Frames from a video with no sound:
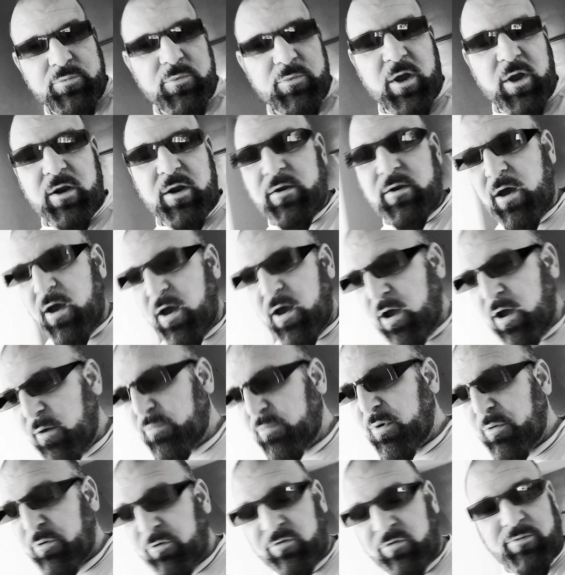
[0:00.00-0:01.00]
and
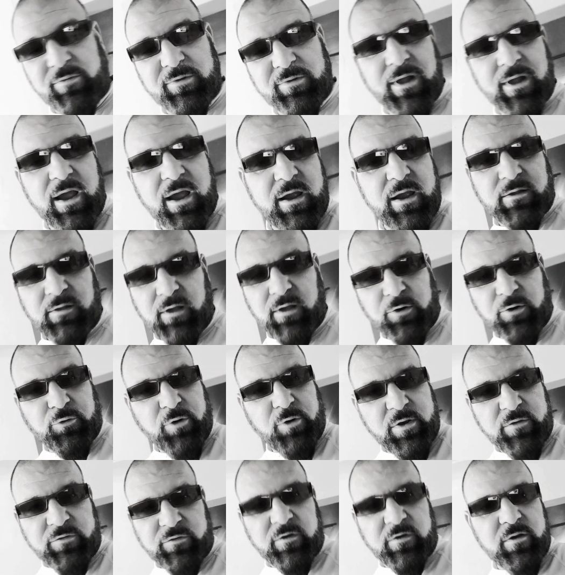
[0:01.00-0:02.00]
um, there was lag like
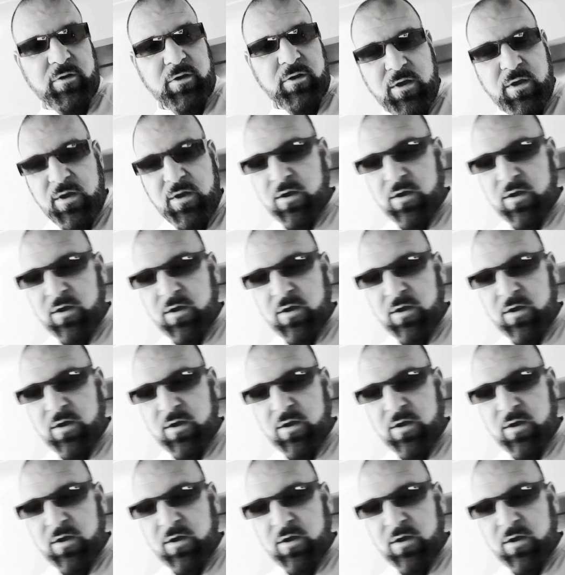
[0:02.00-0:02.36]
crazy.